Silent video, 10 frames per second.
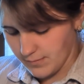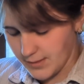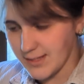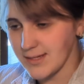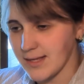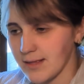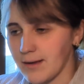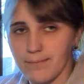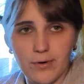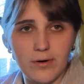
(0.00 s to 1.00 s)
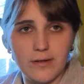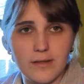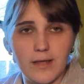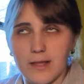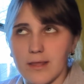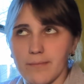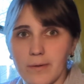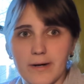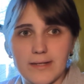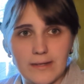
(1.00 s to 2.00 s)
this is like the
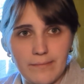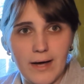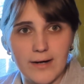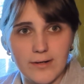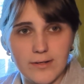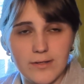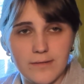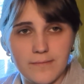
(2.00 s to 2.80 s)
permanence that matters.